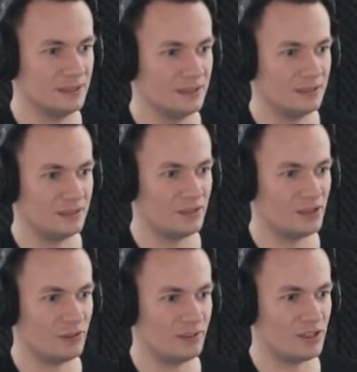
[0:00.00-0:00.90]
There is
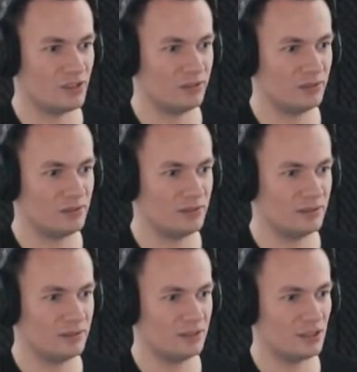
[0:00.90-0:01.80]
no greater sorrow
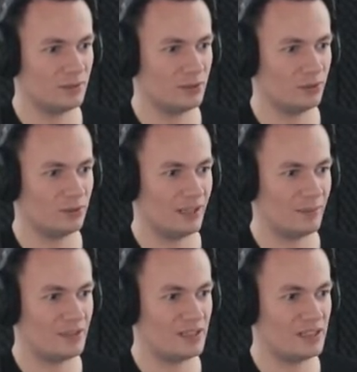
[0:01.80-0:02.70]
than to recall
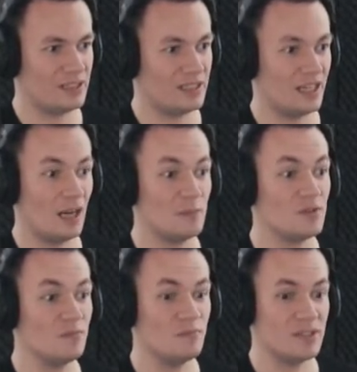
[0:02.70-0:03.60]
happiness in times
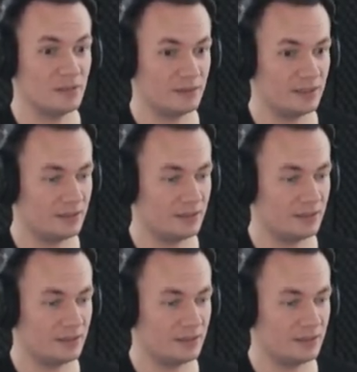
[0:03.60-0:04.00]
of misery.